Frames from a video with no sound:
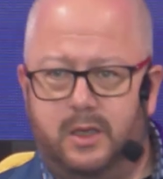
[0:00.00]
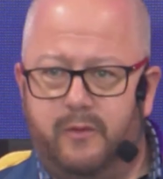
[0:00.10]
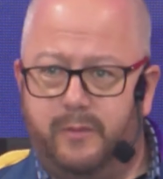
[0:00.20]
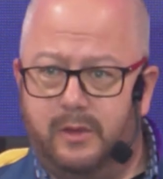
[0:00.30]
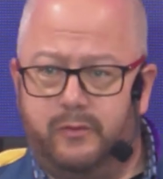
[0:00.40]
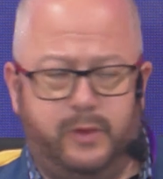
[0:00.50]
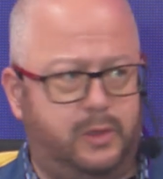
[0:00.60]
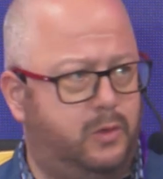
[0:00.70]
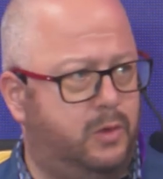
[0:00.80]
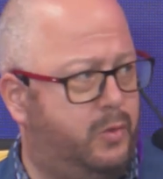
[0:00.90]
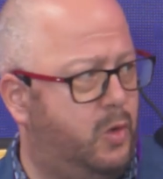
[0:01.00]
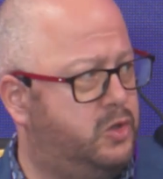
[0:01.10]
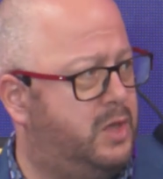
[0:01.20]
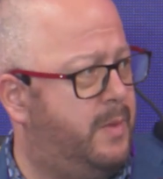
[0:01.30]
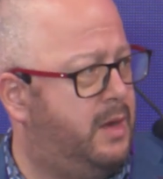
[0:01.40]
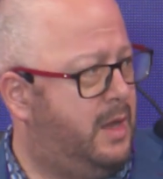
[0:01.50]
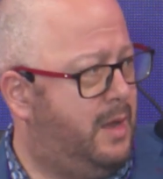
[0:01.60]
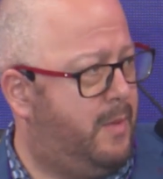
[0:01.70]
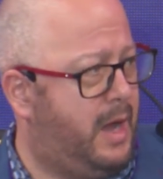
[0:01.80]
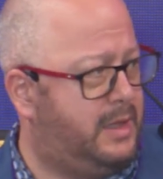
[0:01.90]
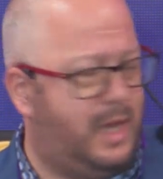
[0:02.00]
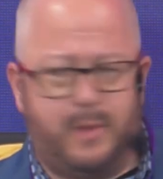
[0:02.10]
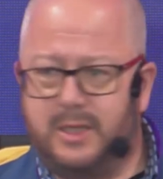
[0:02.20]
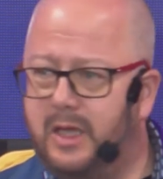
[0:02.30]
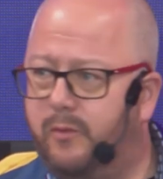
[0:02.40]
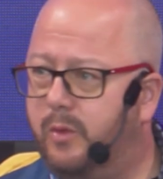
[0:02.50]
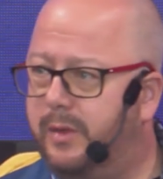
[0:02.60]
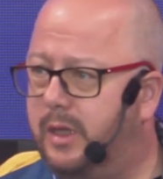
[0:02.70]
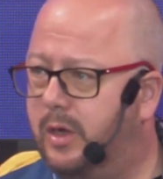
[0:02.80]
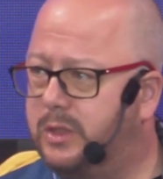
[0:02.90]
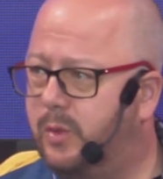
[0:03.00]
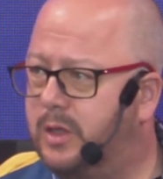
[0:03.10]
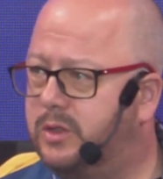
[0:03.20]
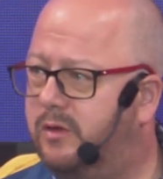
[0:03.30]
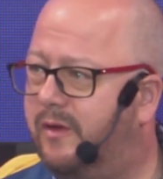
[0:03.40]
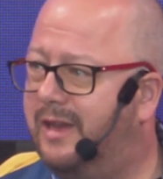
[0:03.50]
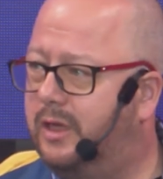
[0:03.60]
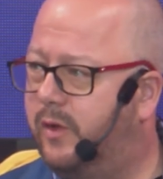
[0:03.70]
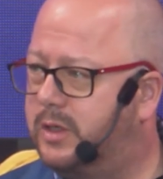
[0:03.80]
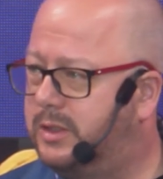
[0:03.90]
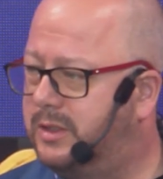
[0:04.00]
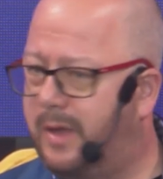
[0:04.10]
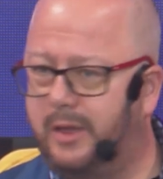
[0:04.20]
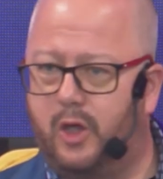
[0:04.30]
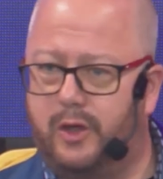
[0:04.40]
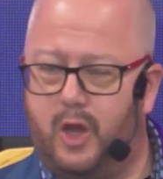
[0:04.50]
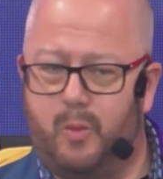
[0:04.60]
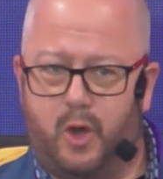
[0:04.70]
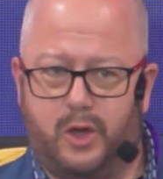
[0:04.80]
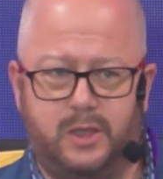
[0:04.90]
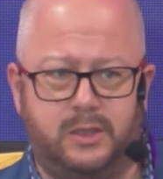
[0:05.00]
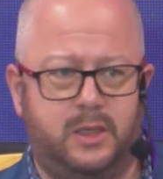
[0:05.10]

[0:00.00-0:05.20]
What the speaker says: feel free to approach them, and Mate and myself will be here as well. So if you have any questions about the Hungarian market,